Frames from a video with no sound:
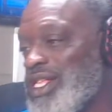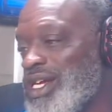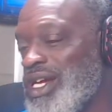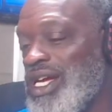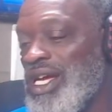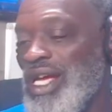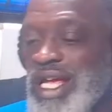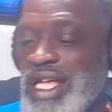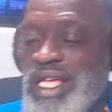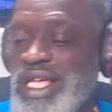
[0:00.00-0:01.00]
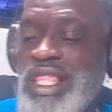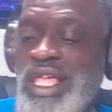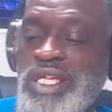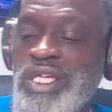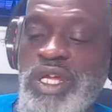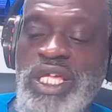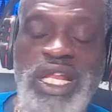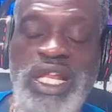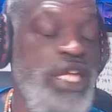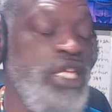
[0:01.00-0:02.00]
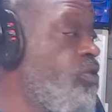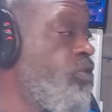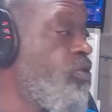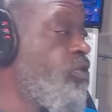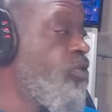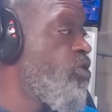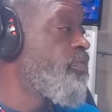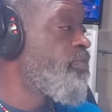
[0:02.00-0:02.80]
and get things running? Can I get the war horn, please?